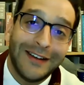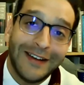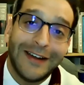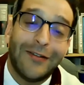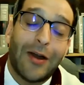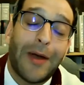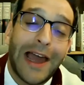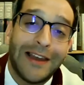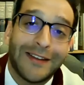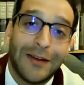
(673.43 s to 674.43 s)
Rabbi
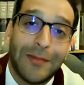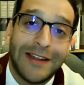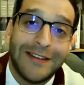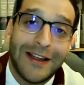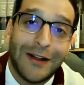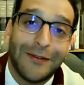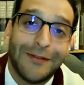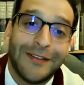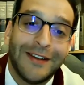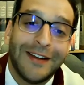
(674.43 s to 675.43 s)
Alex and
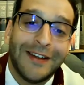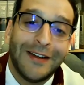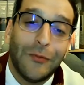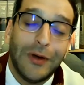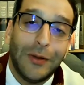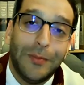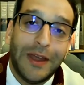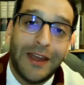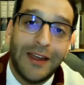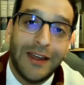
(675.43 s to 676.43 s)
myself will
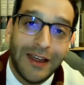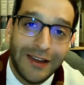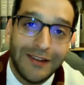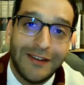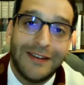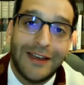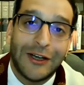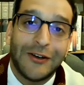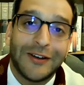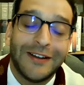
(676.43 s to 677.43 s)
be in the
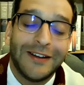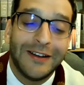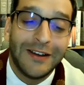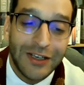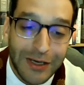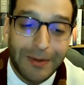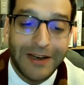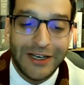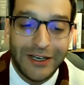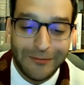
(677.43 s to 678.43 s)
synagogue. Shabbat
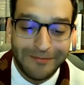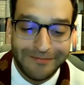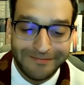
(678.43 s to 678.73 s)
shalom.